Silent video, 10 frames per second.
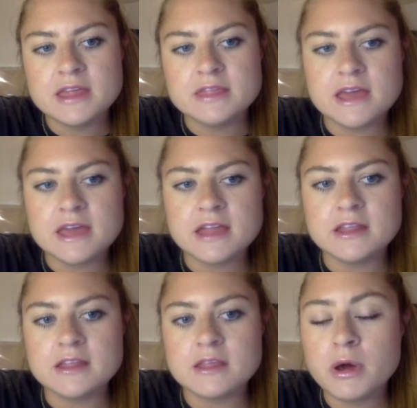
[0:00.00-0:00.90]
Then
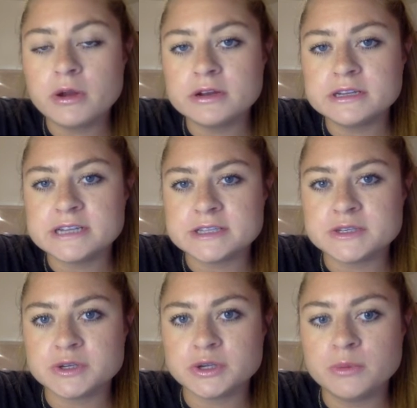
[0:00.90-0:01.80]
in the moderate intense
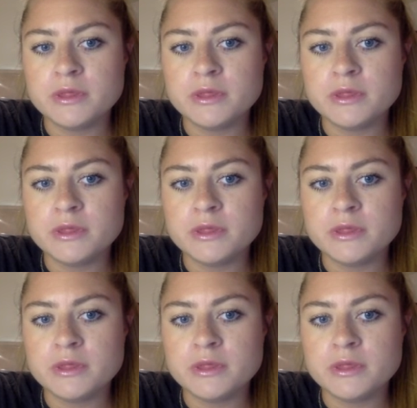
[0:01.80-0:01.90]
group,